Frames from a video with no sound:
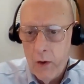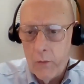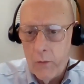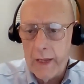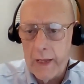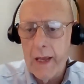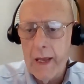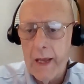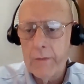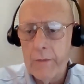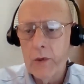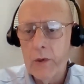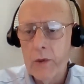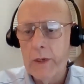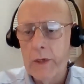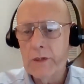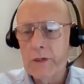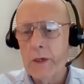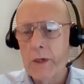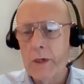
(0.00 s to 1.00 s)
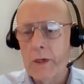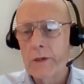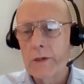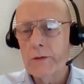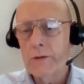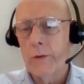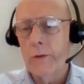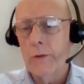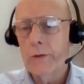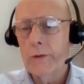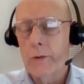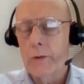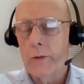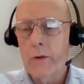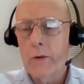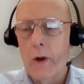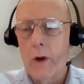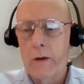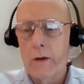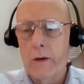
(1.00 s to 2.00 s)
When it came to incidents which
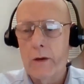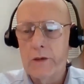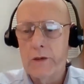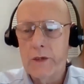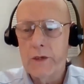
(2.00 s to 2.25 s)
required